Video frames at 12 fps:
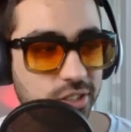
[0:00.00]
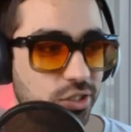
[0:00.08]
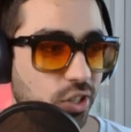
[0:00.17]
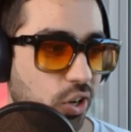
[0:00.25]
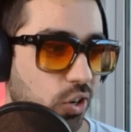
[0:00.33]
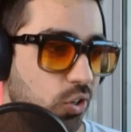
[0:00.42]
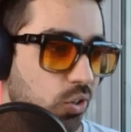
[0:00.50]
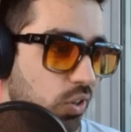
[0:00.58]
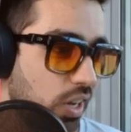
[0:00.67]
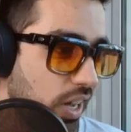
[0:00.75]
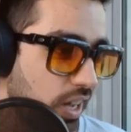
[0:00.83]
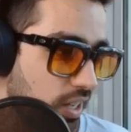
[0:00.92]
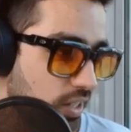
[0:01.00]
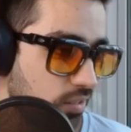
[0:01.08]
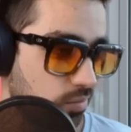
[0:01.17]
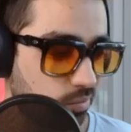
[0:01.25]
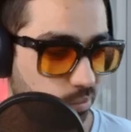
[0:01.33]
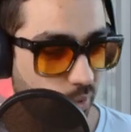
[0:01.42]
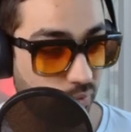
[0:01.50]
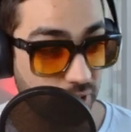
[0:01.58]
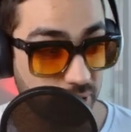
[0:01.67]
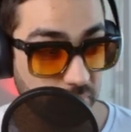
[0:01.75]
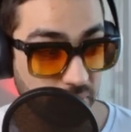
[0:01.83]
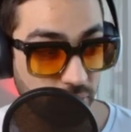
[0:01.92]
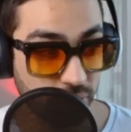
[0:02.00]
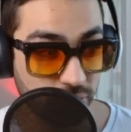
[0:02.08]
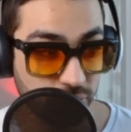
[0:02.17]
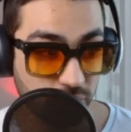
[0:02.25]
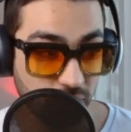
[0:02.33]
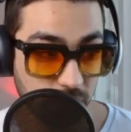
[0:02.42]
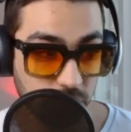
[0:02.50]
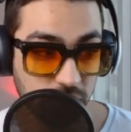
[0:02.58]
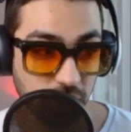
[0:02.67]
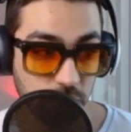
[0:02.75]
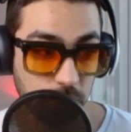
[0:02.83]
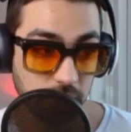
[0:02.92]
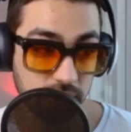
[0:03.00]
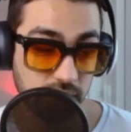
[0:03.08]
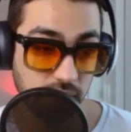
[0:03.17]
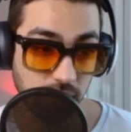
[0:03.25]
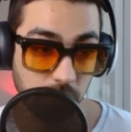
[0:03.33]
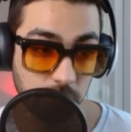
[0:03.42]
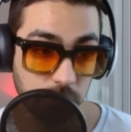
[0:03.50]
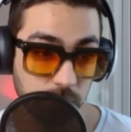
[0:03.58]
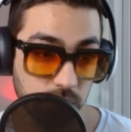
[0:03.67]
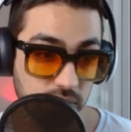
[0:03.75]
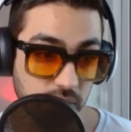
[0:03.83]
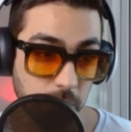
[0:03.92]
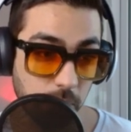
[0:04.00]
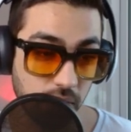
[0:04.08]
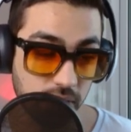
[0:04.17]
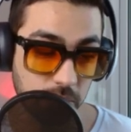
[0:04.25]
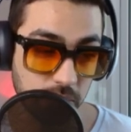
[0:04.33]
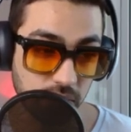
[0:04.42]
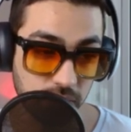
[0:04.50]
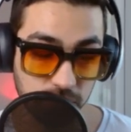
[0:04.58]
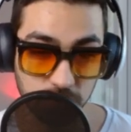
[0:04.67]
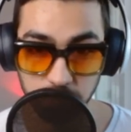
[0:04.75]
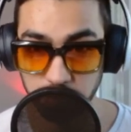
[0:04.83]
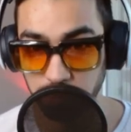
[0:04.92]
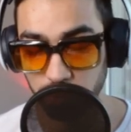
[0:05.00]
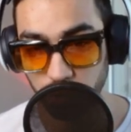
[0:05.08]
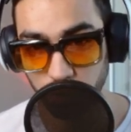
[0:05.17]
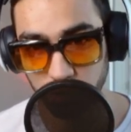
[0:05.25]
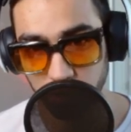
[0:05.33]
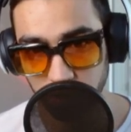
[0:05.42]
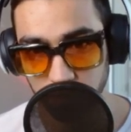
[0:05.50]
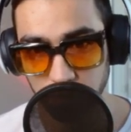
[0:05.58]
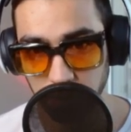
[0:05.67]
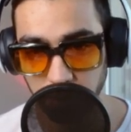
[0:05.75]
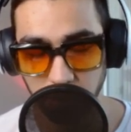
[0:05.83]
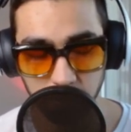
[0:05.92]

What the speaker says: So the first method, you come to Touchman's Camp in the bottom left corner of the